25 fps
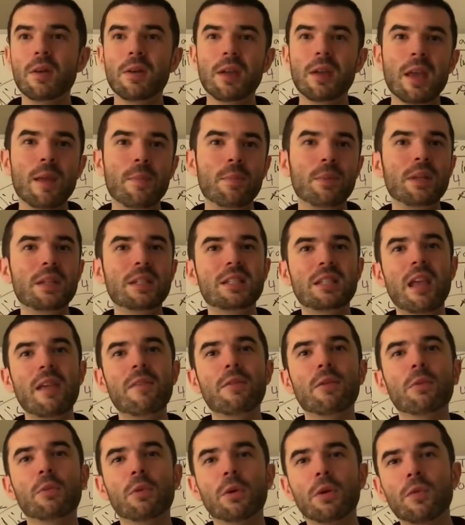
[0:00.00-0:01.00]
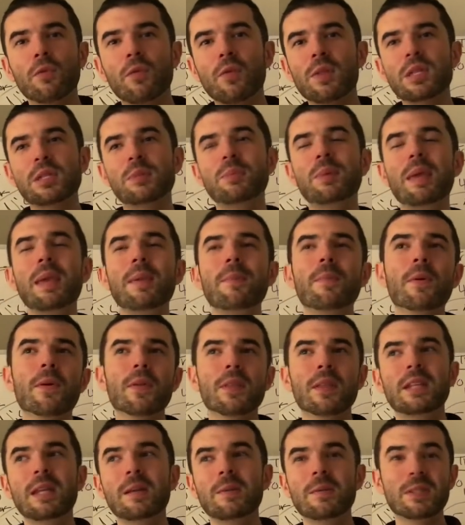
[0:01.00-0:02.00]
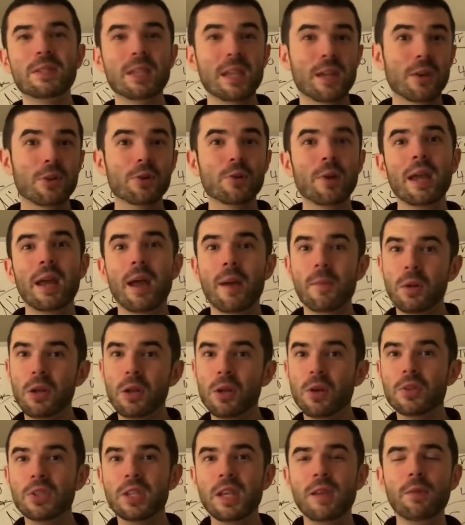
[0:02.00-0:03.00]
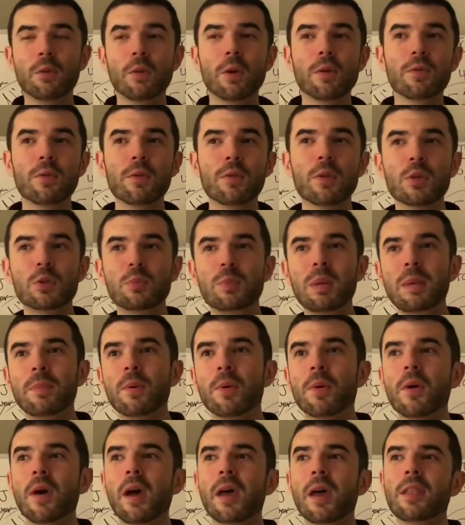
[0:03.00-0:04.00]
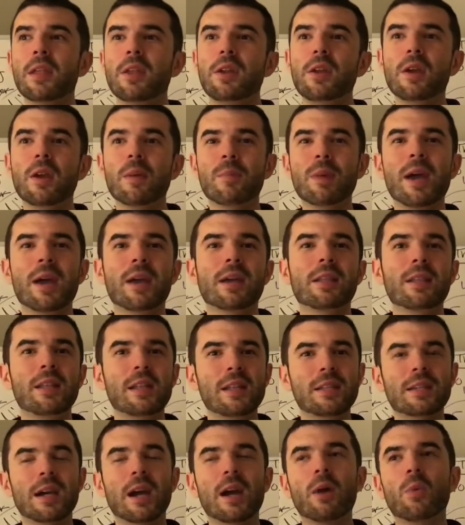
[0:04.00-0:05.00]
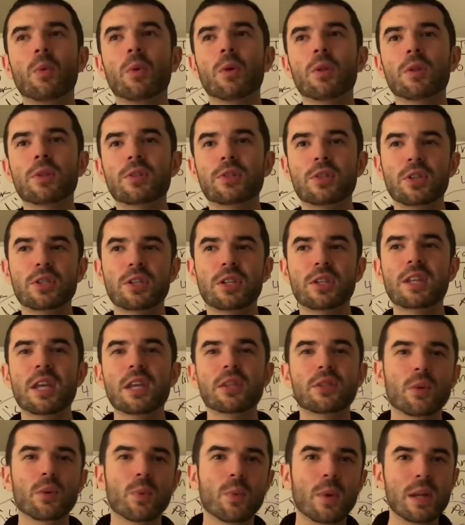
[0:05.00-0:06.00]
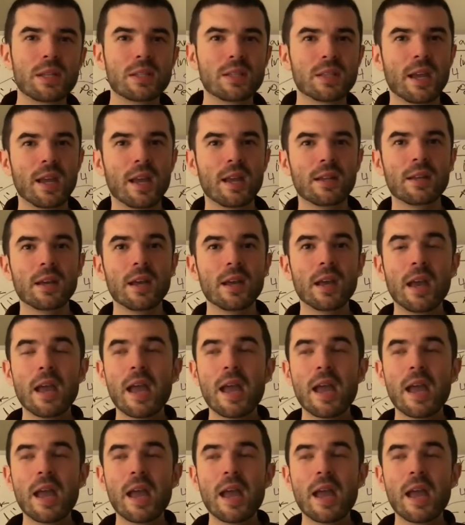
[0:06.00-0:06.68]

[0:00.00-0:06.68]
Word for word: Okay, please save the world from these people. And the demon's like, great, I'm gonna go save the world from those people. And then you come back, and the entire world is just desert wasteland.